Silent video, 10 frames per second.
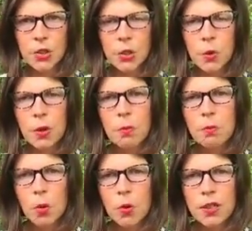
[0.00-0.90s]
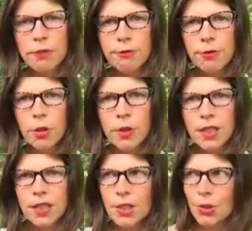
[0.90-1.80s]
you are more
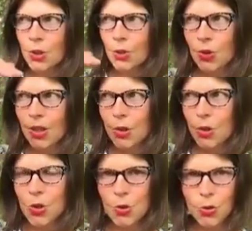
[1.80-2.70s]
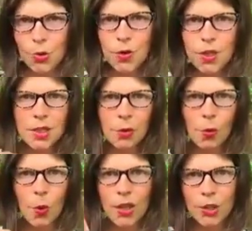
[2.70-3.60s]
devoted to the new, to
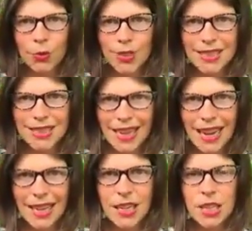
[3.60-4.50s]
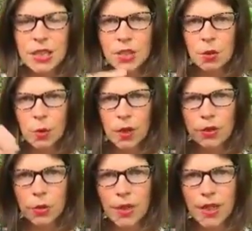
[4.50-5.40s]
what you desire, to what
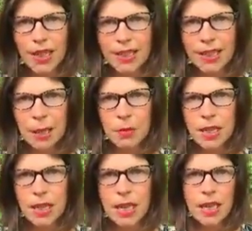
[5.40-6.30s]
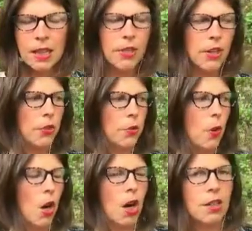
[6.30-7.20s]
you are claiming, than you
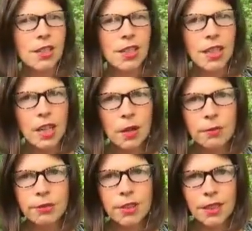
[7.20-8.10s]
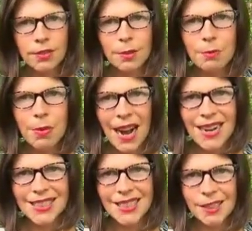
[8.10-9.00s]
are to the comfort of the
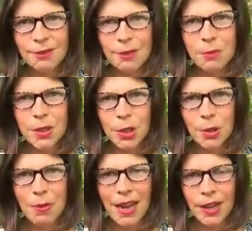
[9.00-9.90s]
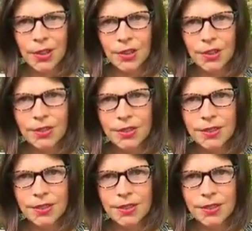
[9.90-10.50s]
past and familiar pattern.